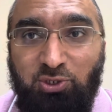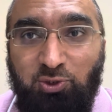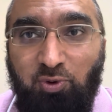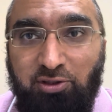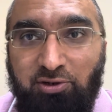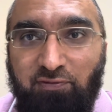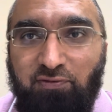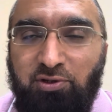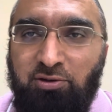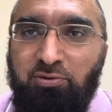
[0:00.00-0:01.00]
small enough for
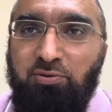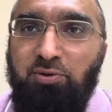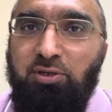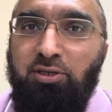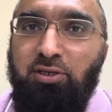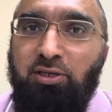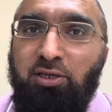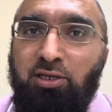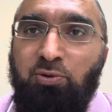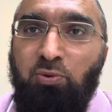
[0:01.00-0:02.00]
you.
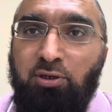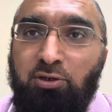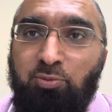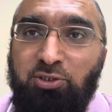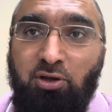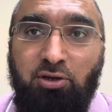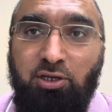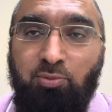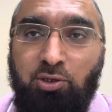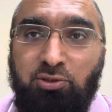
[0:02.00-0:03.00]
And we're going to be talking
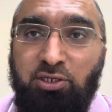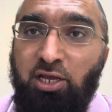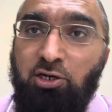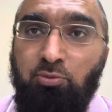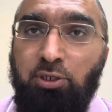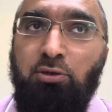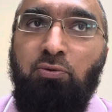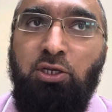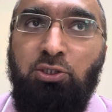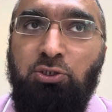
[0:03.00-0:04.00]
about the nanometer
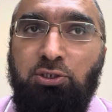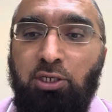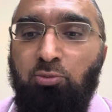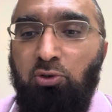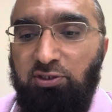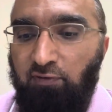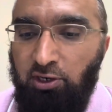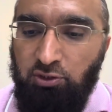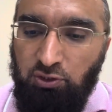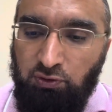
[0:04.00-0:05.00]
range, and most
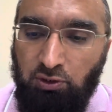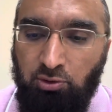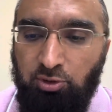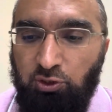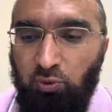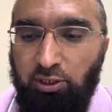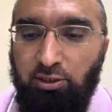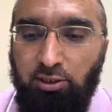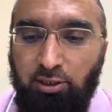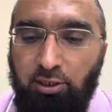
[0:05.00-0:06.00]
viruses are
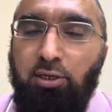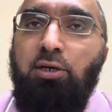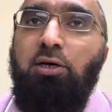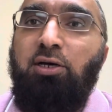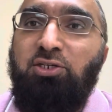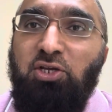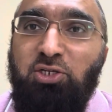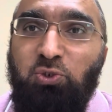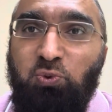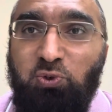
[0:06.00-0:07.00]
between 10
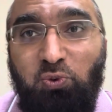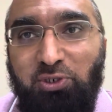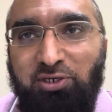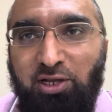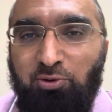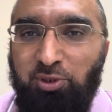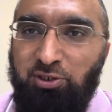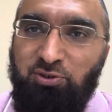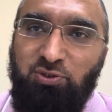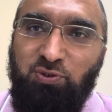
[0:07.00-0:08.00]
to 200
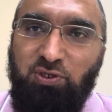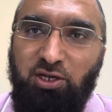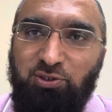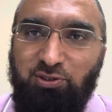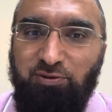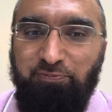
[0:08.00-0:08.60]
nanometers in size.